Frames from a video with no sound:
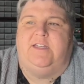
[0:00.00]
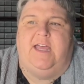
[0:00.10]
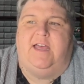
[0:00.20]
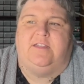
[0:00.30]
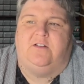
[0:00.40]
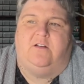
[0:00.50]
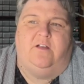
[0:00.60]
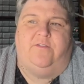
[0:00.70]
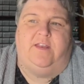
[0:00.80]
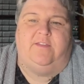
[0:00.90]
to ask her
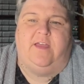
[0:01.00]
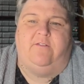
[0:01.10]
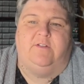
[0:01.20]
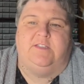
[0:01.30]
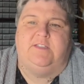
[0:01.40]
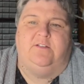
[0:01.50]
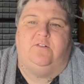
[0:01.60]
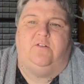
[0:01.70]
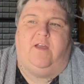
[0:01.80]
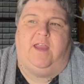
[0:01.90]
if anything was still
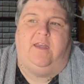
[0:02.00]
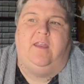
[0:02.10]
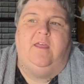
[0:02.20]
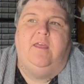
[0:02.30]
green.